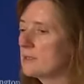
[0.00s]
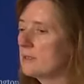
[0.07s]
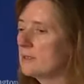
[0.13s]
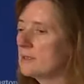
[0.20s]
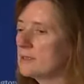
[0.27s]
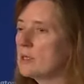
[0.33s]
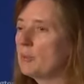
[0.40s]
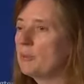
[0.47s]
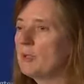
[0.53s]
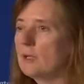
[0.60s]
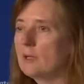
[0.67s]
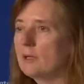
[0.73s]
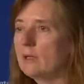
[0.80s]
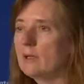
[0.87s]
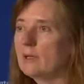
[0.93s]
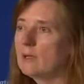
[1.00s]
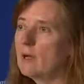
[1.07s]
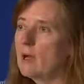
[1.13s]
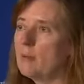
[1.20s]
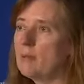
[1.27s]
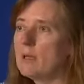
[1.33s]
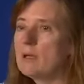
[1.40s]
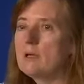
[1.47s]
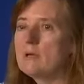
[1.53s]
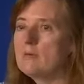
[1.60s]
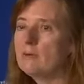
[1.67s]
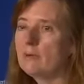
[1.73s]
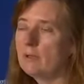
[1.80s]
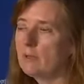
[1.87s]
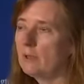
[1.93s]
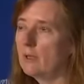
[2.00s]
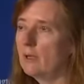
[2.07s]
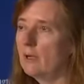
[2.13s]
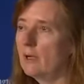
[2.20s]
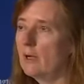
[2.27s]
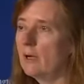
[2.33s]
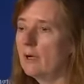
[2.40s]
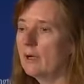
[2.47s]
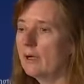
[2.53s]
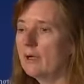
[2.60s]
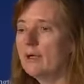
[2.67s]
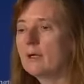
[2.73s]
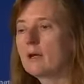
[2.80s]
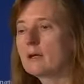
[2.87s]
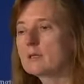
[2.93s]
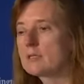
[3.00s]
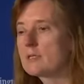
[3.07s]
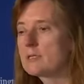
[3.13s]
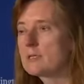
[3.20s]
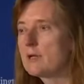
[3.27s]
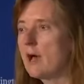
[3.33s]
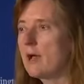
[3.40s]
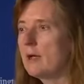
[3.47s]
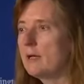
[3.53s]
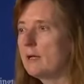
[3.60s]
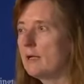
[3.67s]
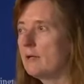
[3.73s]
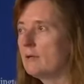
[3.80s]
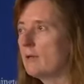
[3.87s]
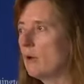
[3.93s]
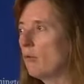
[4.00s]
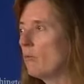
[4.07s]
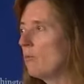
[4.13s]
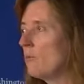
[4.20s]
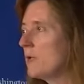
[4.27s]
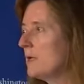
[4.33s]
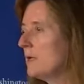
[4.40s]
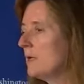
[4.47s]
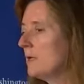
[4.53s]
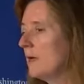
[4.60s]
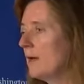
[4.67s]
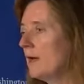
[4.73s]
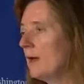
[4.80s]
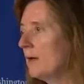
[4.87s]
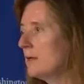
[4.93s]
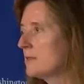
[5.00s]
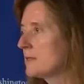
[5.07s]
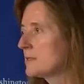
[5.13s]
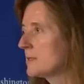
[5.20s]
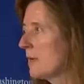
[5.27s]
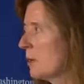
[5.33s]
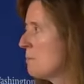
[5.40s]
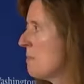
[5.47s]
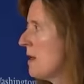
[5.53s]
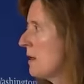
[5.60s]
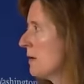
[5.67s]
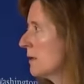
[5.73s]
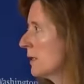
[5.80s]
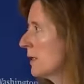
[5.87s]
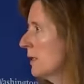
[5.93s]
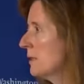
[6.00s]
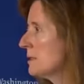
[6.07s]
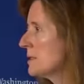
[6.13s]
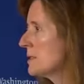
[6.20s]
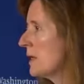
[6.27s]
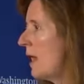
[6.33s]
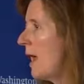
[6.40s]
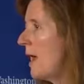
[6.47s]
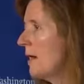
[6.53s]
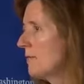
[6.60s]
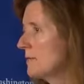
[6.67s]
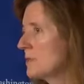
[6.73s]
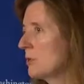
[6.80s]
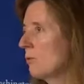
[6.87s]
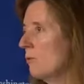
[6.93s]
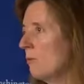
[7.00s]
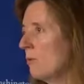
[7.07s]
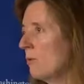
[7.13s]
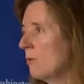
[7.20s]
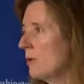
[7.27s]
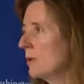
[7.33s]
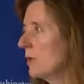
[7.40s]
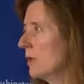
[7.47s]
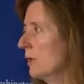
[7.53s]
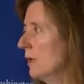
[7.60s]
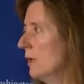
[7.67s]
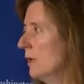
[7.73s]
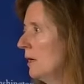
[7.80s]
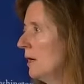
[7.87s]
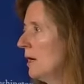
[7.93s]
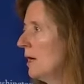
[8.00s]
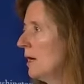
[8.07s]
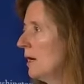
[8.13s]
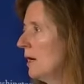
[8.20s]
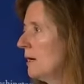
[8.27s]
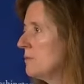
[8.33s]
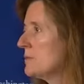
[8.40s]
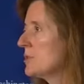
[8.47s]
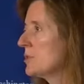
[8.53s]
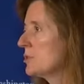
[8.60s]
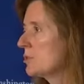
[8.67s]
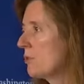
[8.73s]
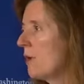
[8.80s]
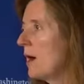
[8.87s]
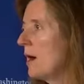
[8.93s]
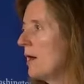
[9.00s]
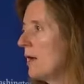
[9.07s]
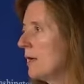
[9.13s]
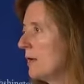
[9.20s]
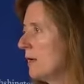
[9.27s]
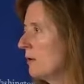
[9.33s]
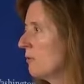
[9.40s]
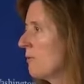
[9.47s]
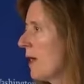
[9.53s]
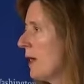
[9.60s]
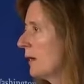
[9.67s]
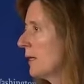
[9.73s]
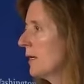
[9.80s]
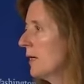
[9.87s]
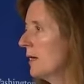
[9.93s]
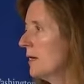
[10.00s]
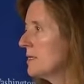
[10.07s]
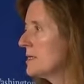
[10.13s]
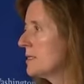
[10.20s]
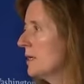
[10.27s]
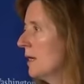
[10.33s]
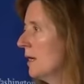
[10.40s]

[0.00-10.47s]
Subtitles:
something evil in our society that we as Americans have to work to try and eradicate.